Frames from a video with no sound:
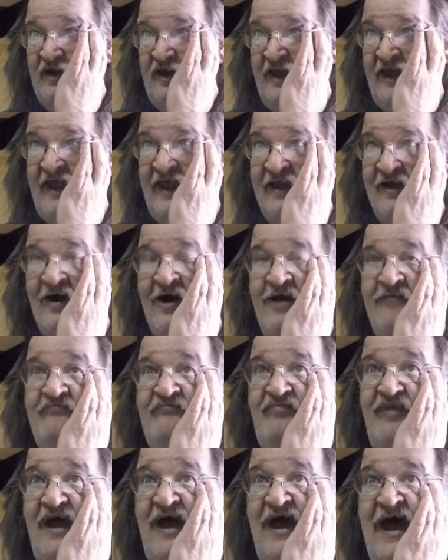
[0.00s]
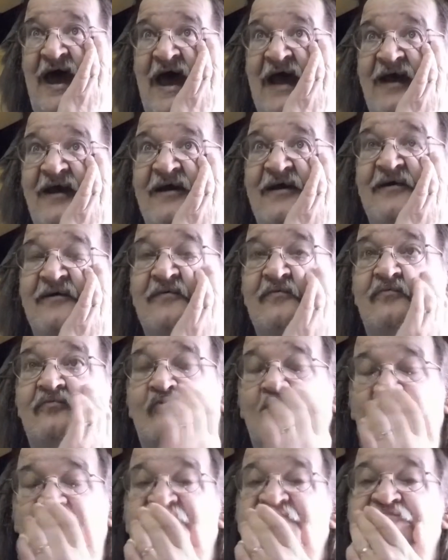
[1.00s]
hang-on back
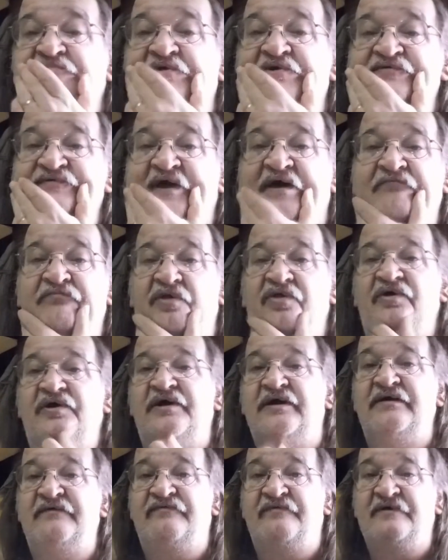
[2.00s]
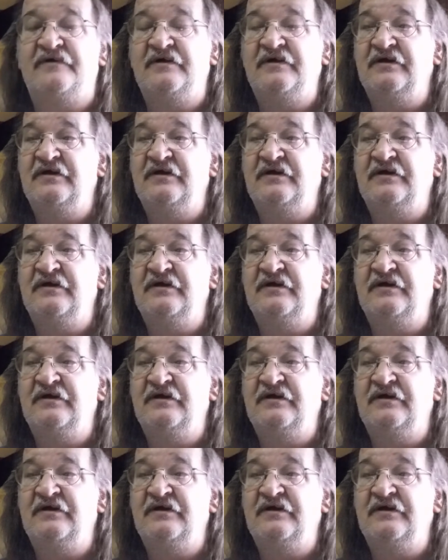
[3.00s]
whispers, I believe,